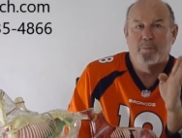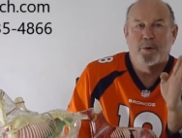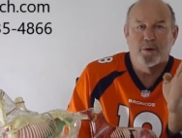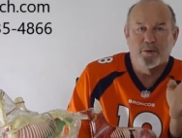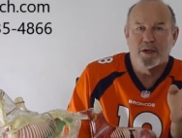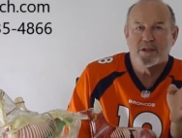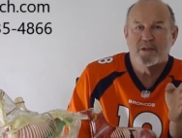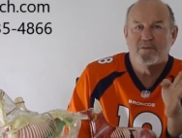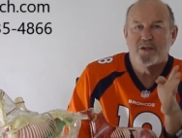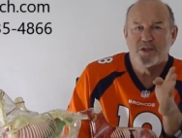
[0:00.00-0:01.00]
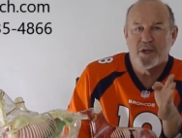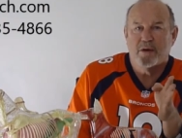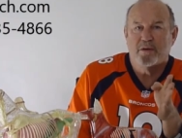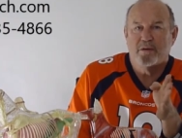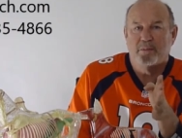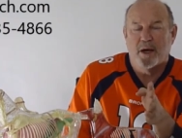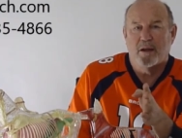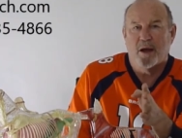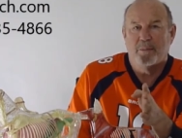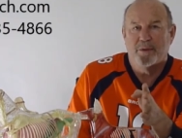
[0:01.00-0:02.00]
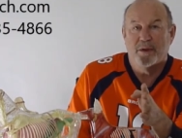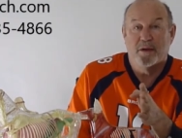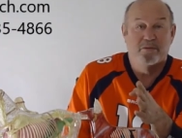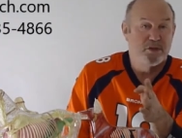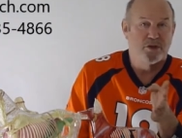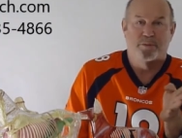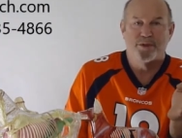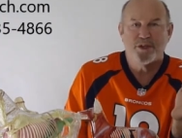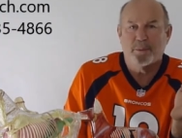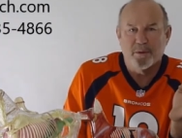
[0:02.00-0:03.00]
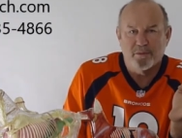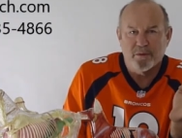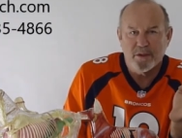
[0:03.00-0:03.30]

progressive degenerative myelopathy of the German Shepherd, for